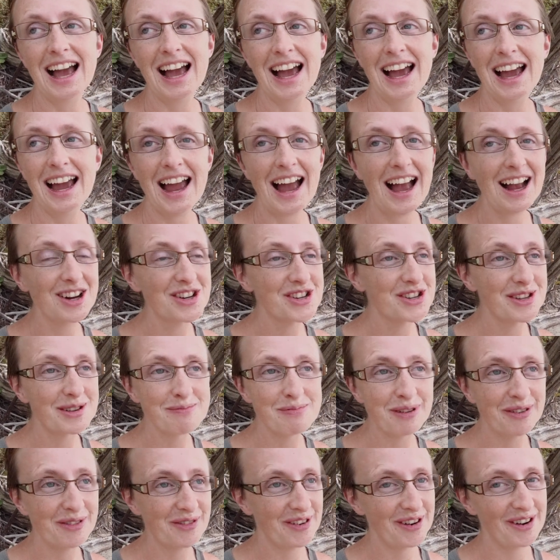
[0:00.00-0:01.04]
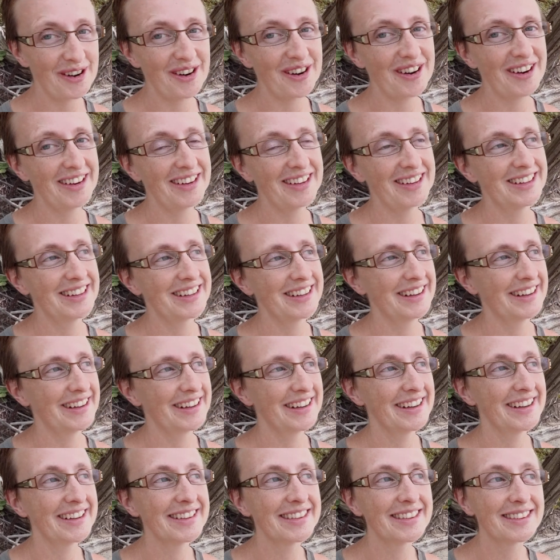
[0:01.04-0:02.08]
I actually prefer
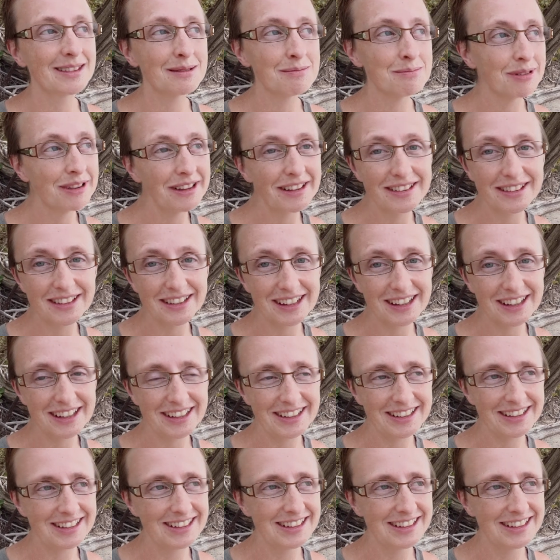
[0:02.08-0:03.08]
simplicity.